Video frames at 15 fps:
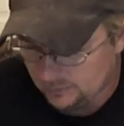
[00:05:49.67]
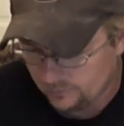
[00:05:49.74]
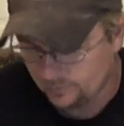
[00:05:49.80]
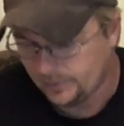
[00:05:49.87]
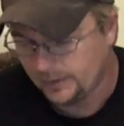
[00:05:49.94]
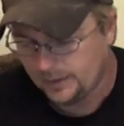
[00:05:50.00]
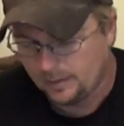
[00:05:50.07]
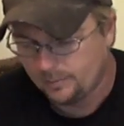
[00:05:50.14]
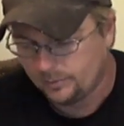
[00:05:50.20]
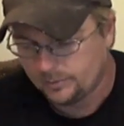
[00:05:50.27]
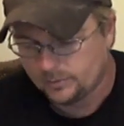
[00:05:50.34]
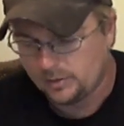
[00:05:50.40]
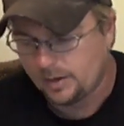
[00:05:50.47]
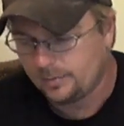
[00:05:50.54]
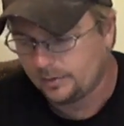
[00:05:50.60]
For me, I'm
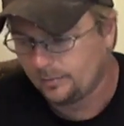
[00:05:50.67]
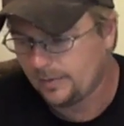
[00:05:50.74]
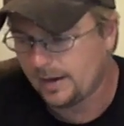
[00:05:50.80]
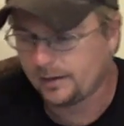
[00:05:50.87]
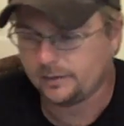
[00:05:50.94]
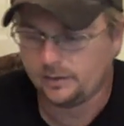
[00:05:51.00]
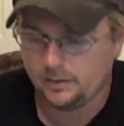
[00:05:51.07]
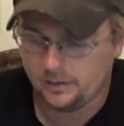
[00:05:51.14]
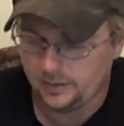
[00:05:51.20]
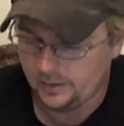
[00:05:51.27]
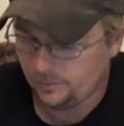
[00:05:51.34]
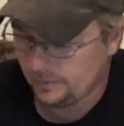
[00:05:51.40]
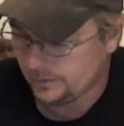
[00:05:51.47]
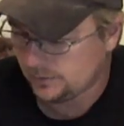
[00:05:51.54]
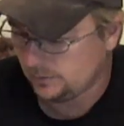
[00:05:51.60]
always grabbing the back of the gun
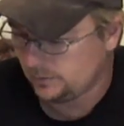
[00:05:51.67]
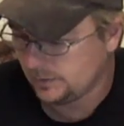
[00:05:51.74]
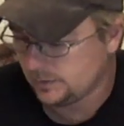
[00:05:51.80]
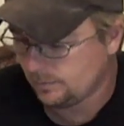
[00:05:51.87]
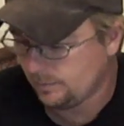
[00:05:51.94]
anyway, so it doesn't